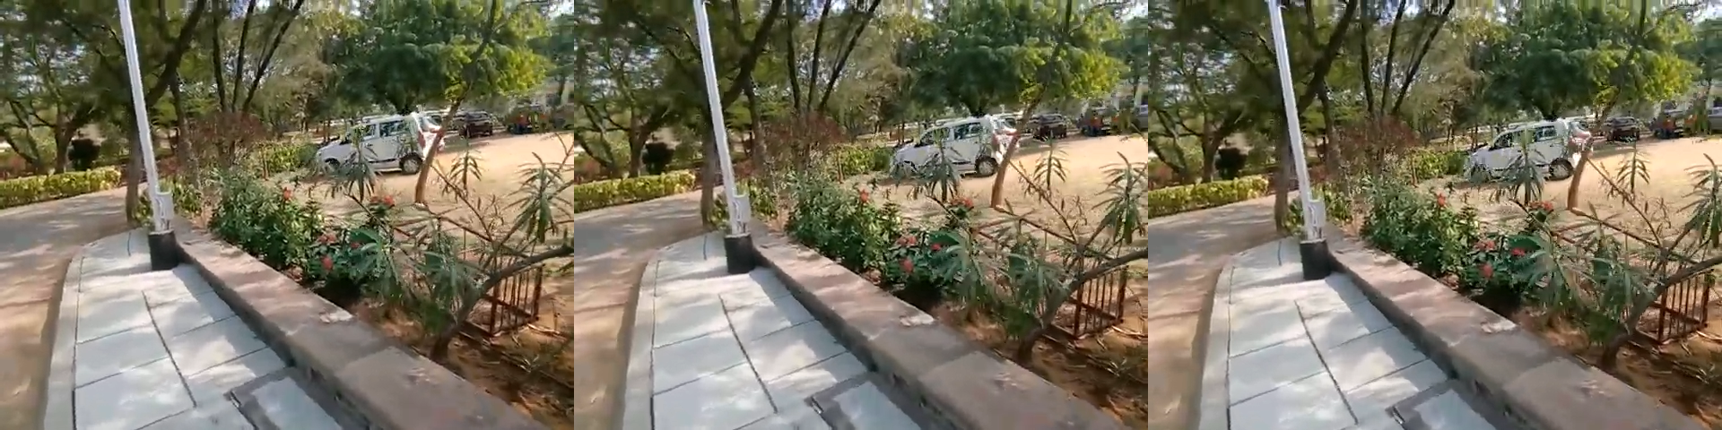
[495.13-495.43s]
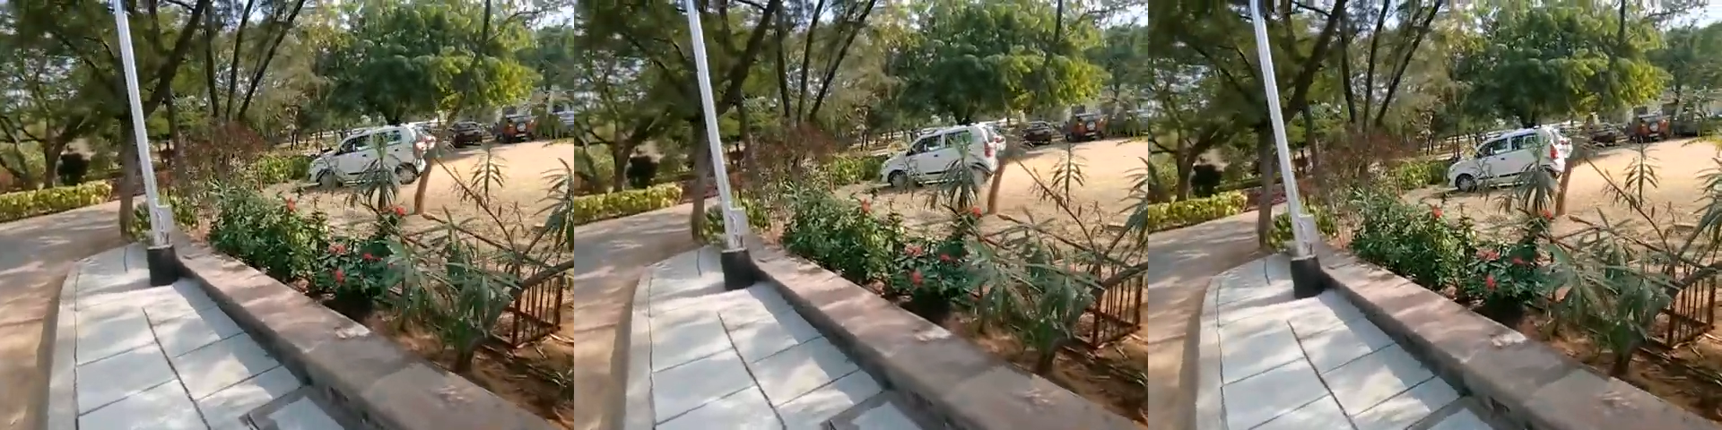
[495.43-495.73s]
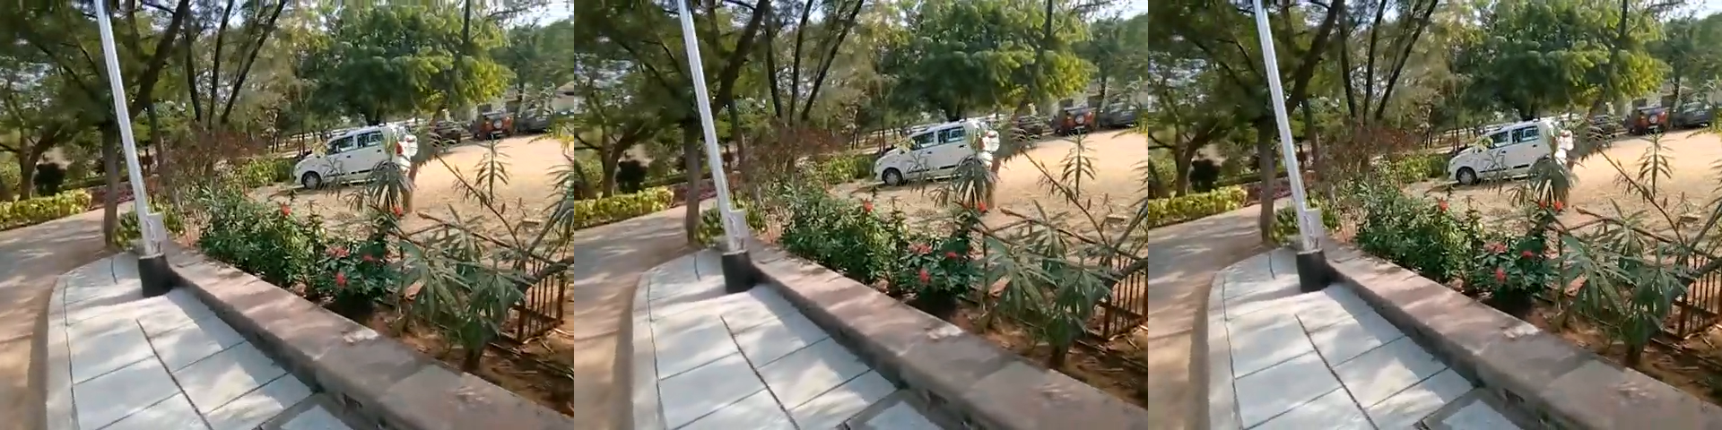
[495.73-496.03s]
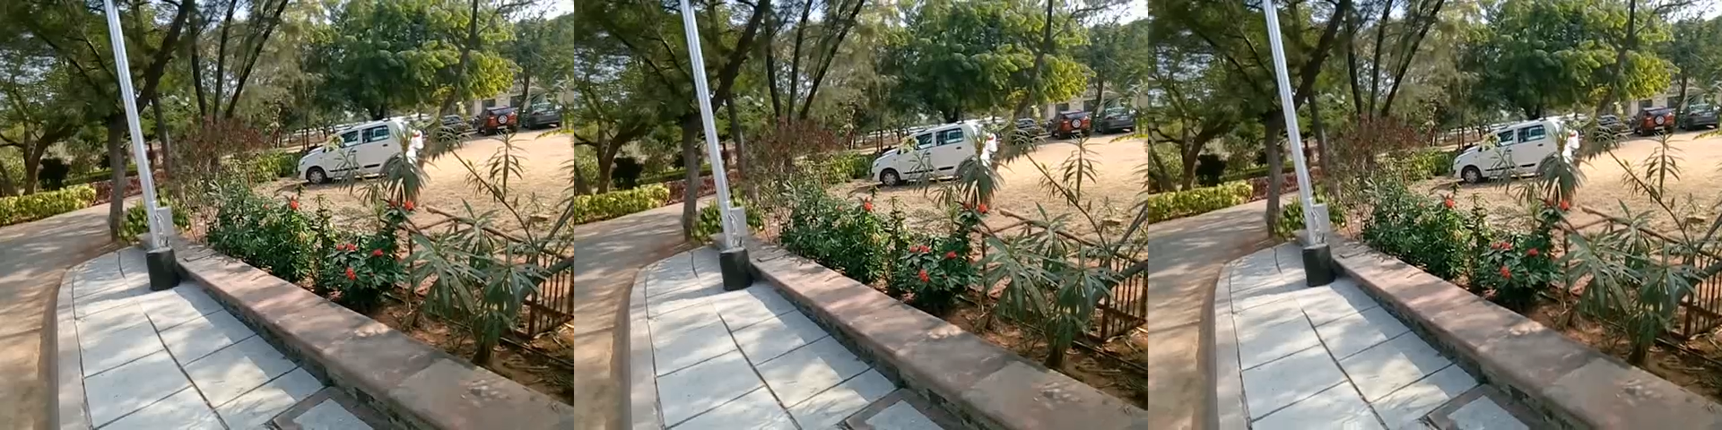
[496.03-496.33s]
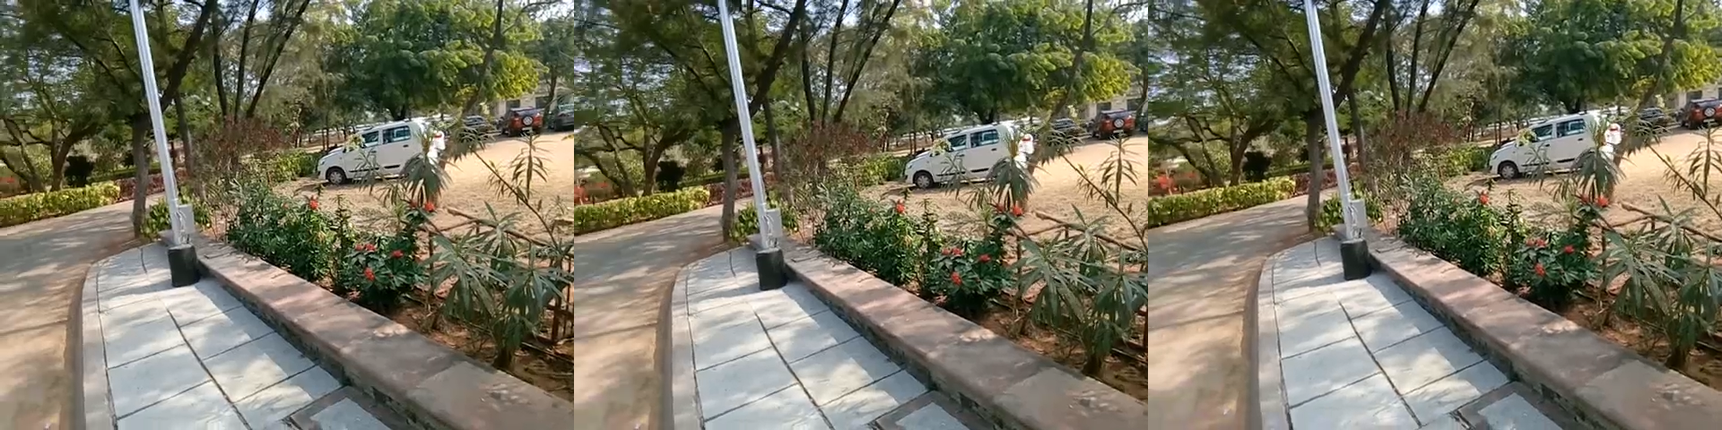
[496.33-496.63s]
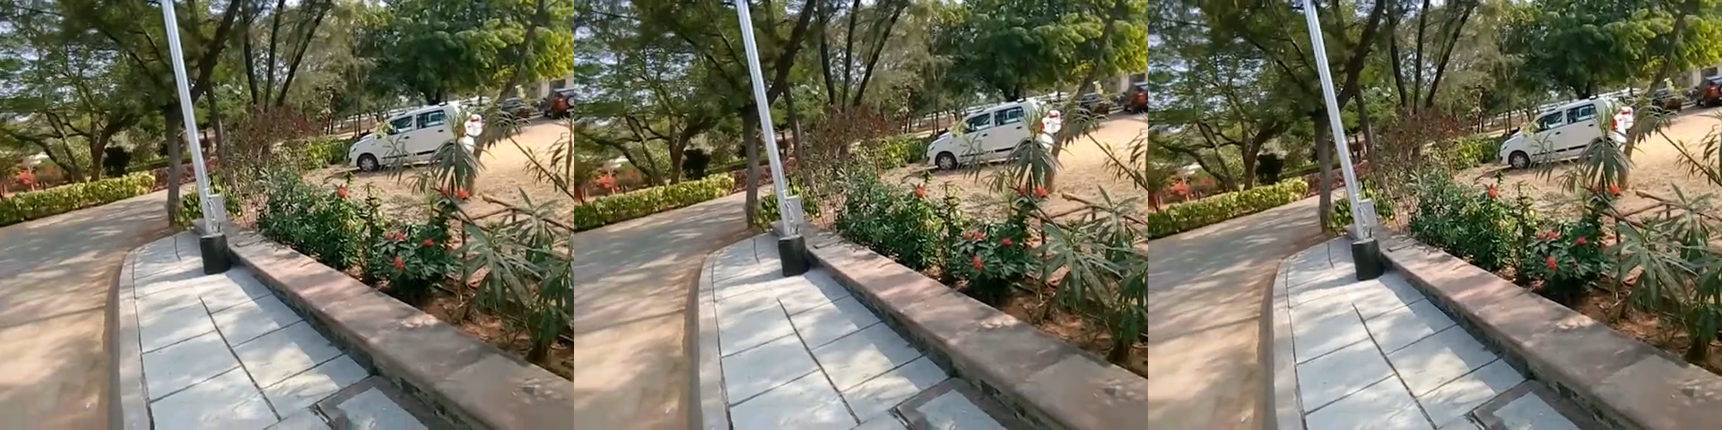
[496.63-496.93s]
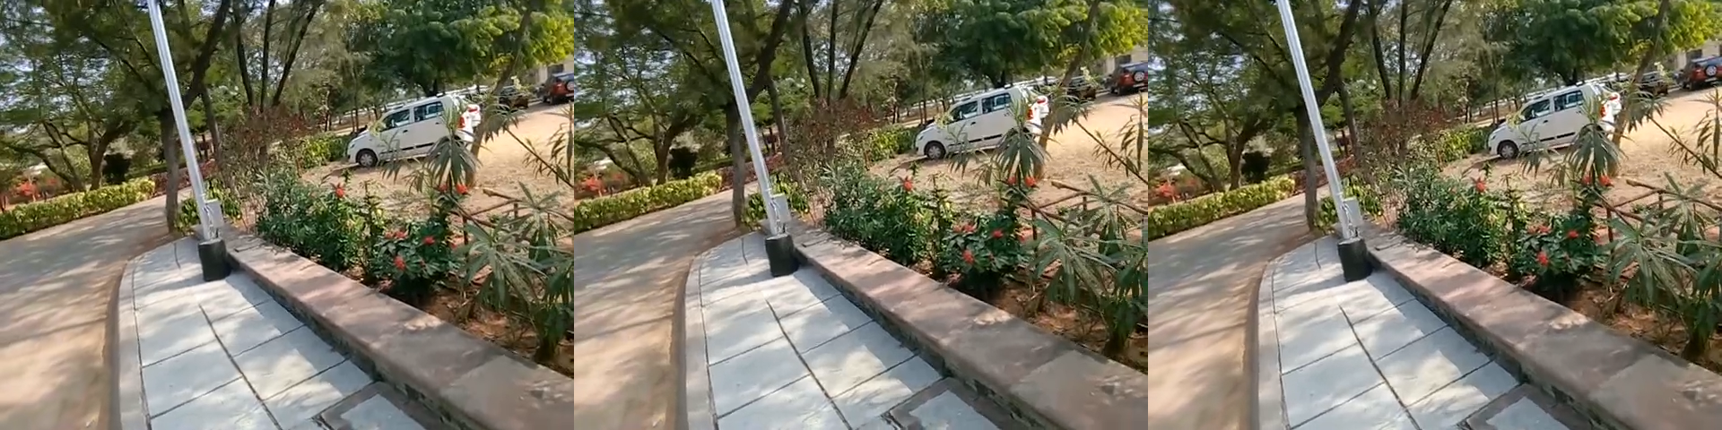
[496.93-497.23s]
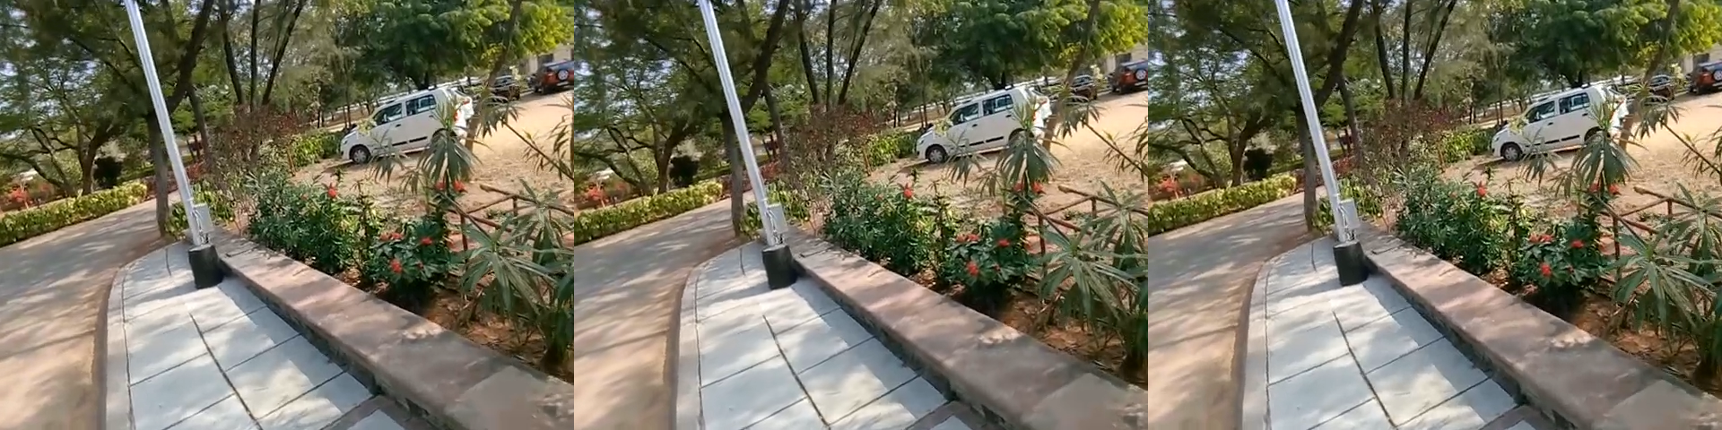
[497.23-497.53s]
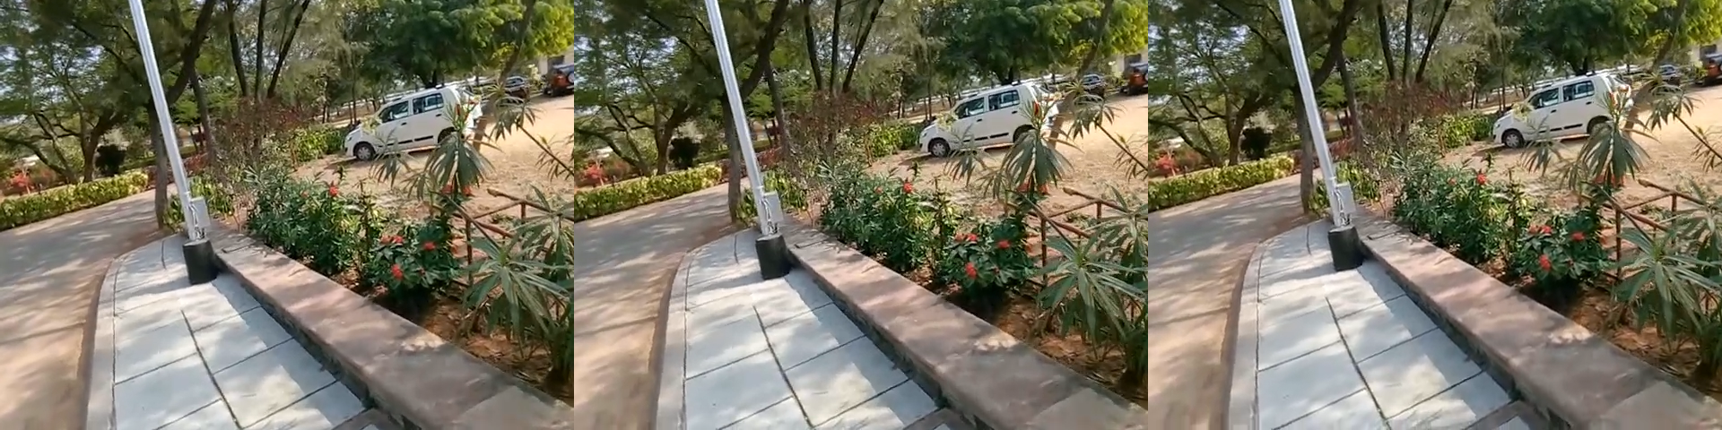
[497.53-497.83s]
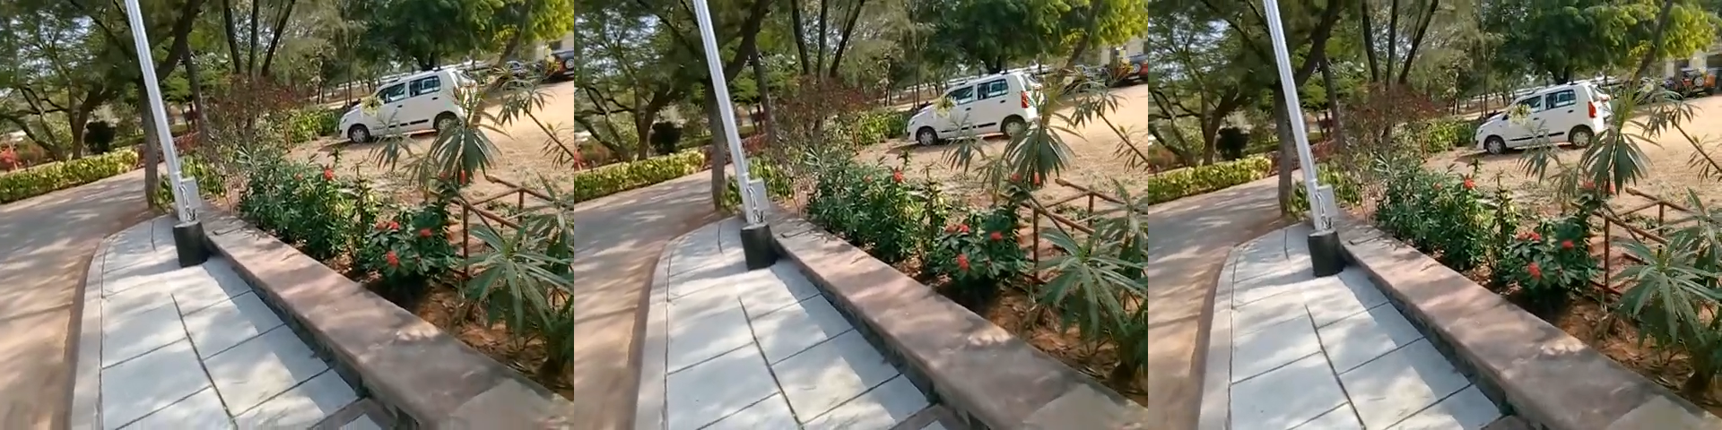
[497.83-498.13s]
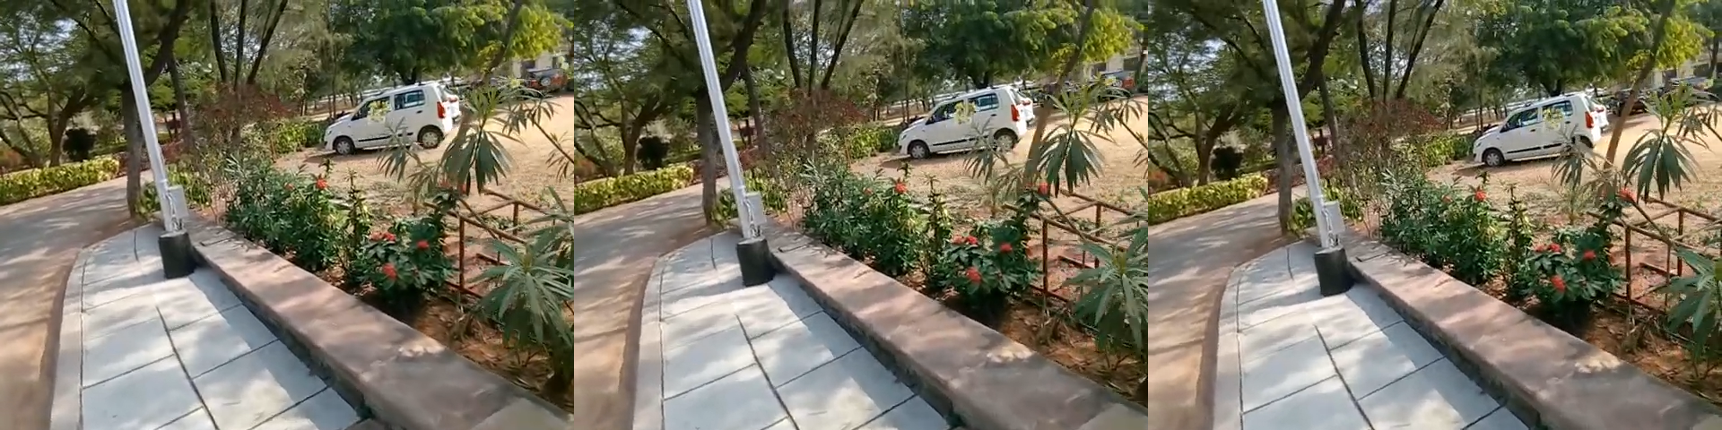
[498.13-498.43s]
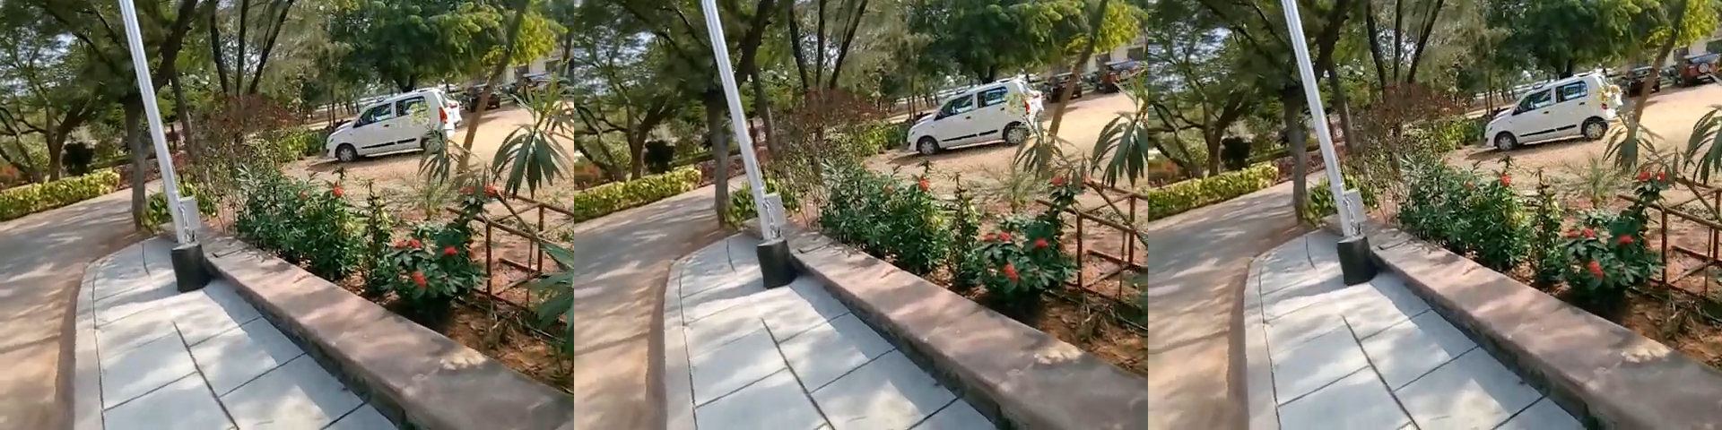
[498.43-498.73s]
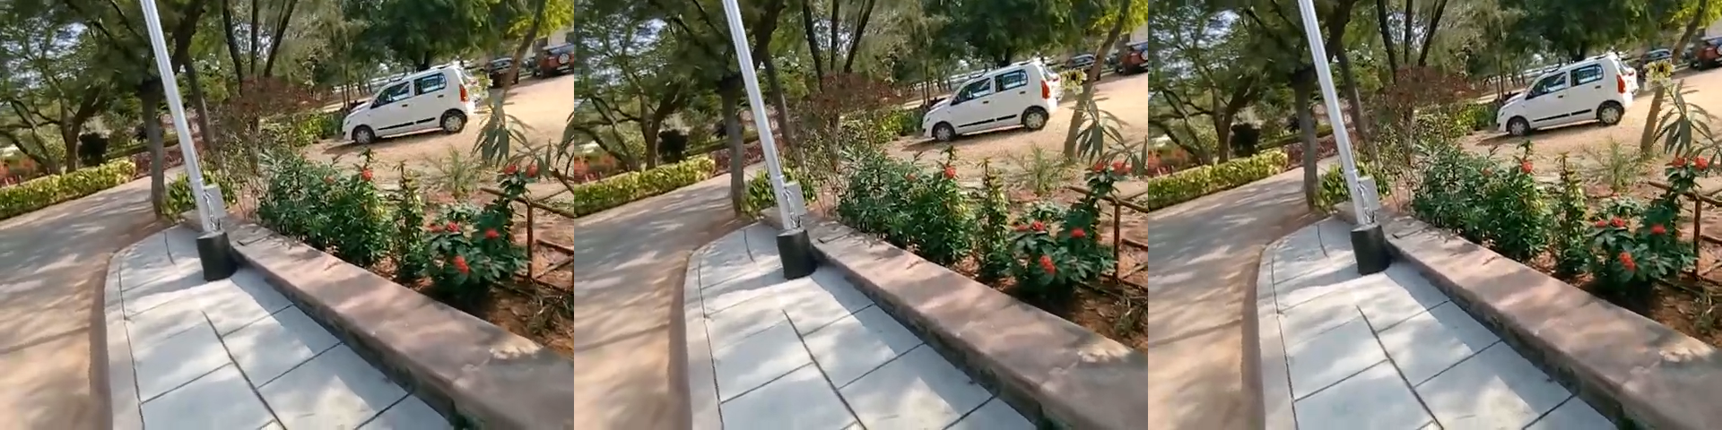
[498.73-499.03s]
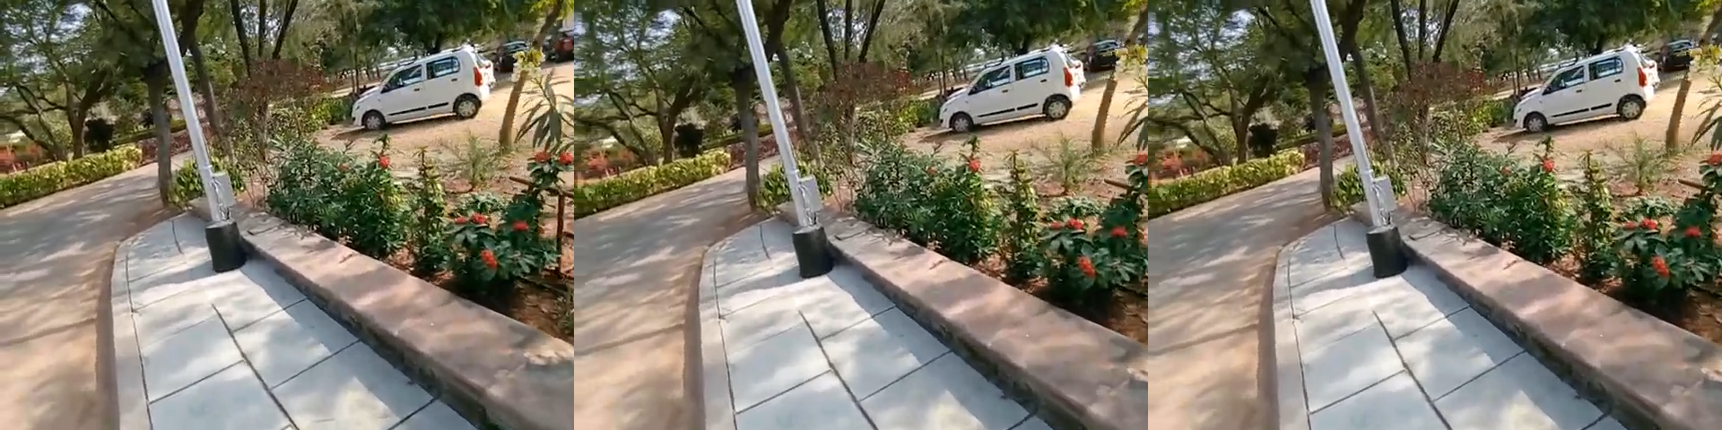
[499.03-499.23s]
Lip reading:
(no speaker visible)